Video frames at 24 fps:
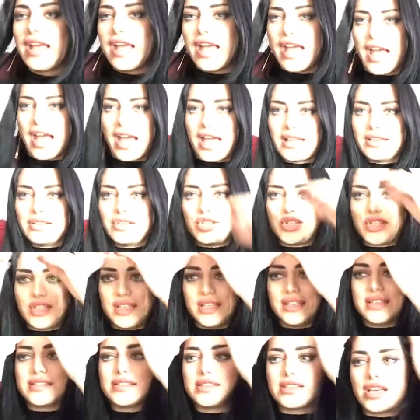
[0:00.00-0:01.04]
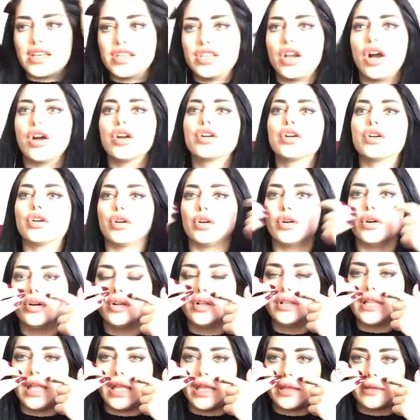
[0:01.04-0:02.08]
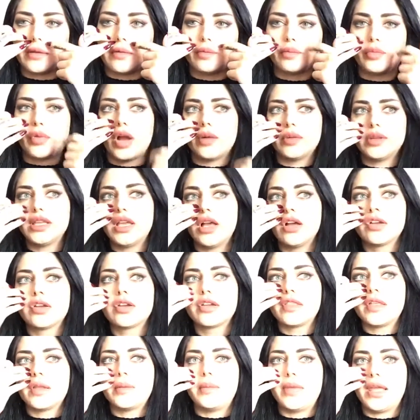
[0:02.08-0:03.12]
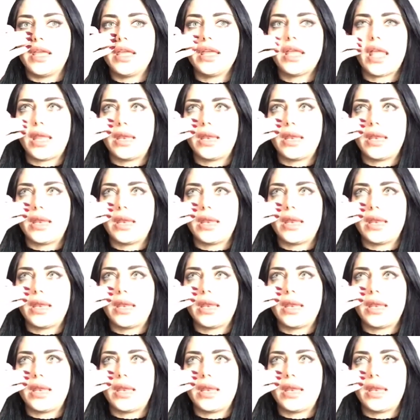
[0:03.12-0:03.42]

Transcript: And she's a young girl, like probably younger than me,